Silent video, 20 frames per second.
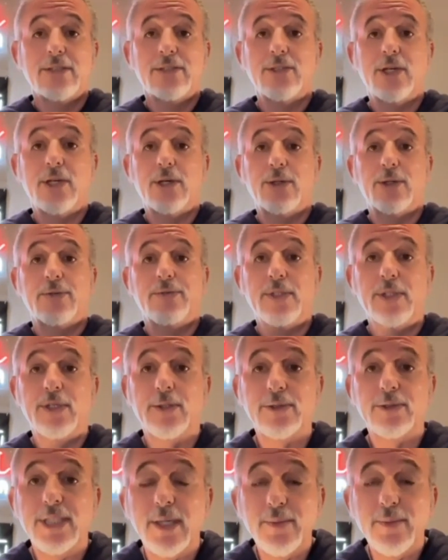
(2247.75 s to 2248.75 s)
So if you
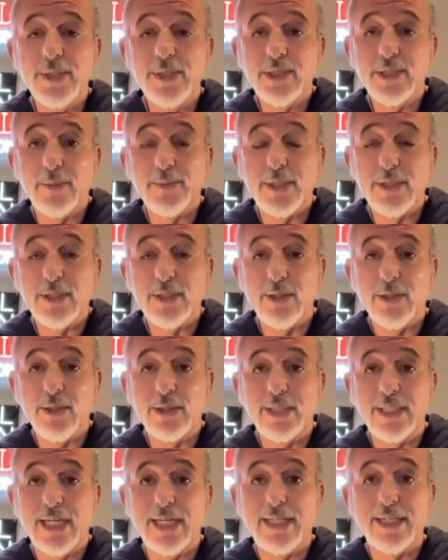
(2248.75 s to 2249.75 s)
don't send me something to
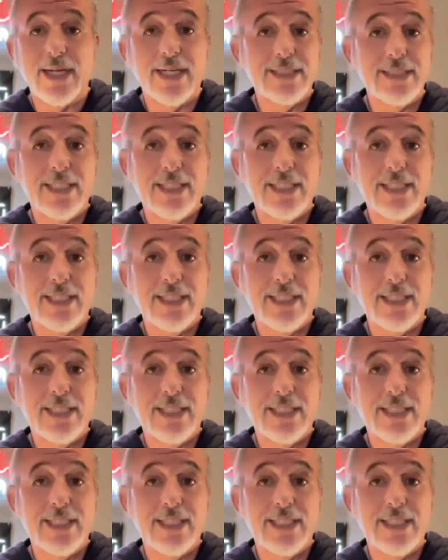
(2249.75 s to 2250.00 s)
look at,